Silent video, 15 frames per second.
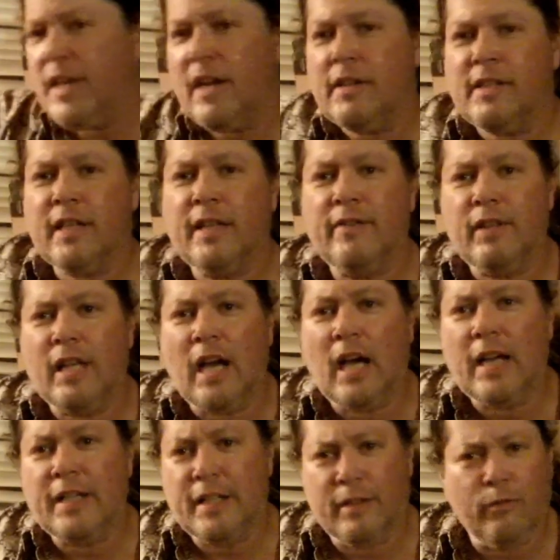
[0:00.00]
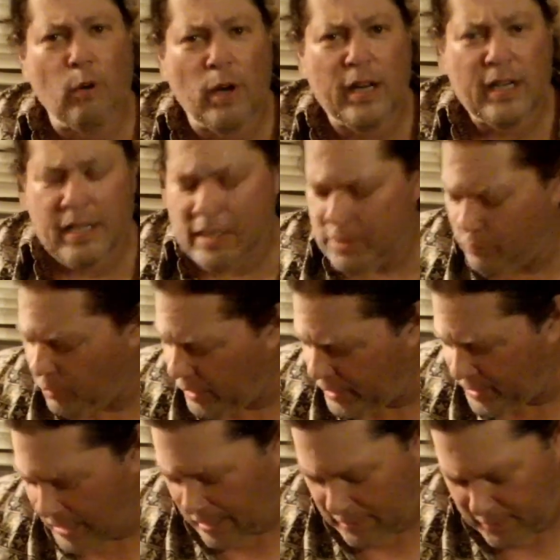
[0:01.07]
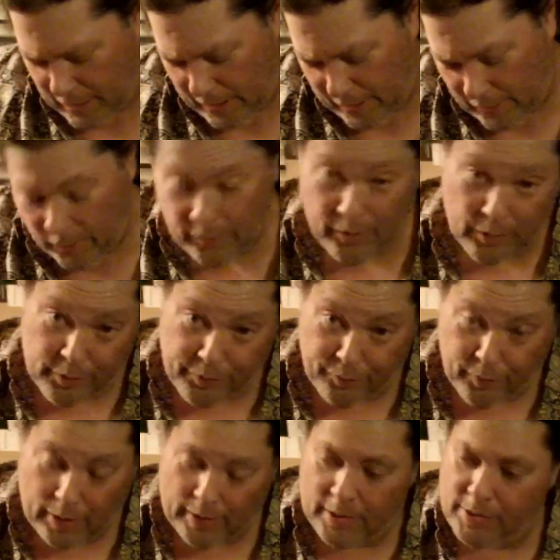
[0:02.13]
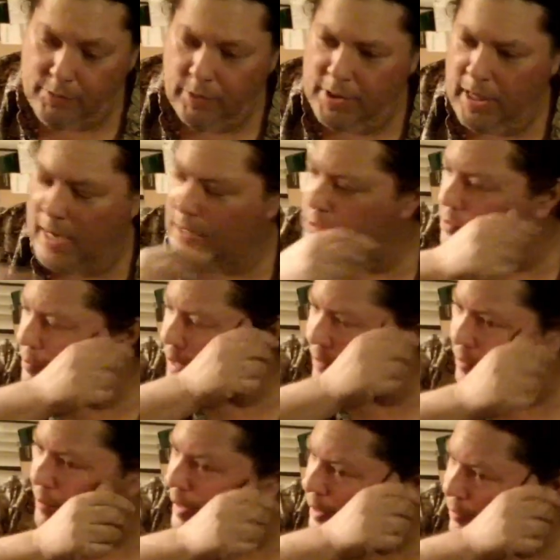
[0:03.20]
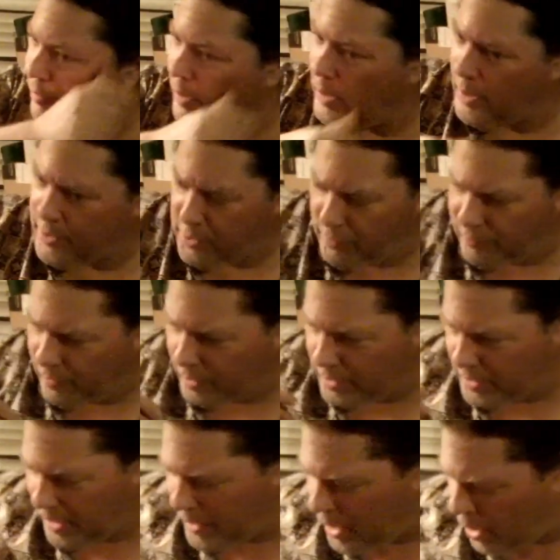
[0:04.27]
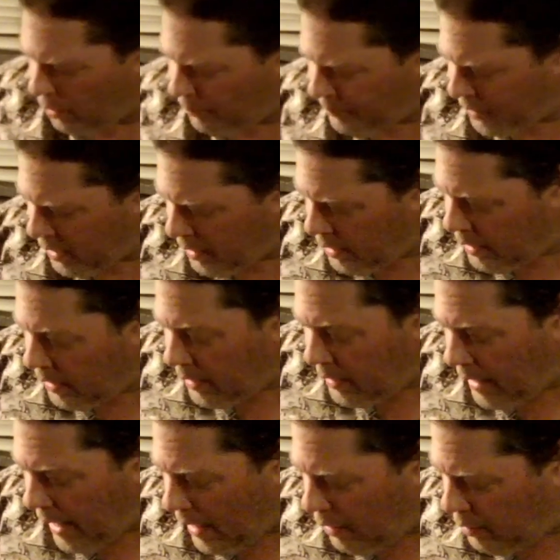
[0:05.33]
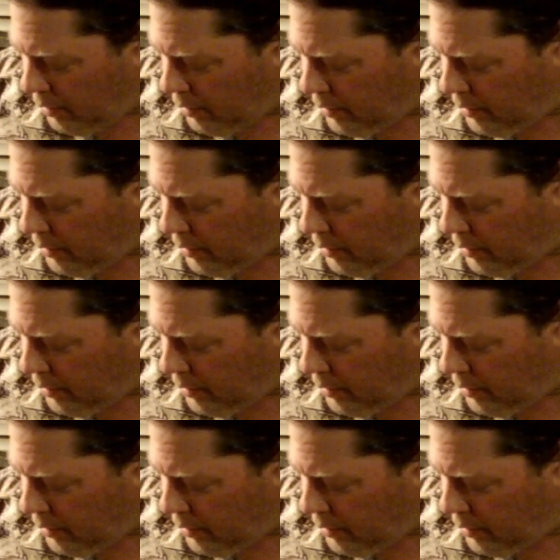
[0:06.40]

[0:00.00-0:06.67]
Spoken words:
there to give you the idea of what it is and what it sounds like, although it's fretless, which Hagstrom never made a fretless so far as I know. Now,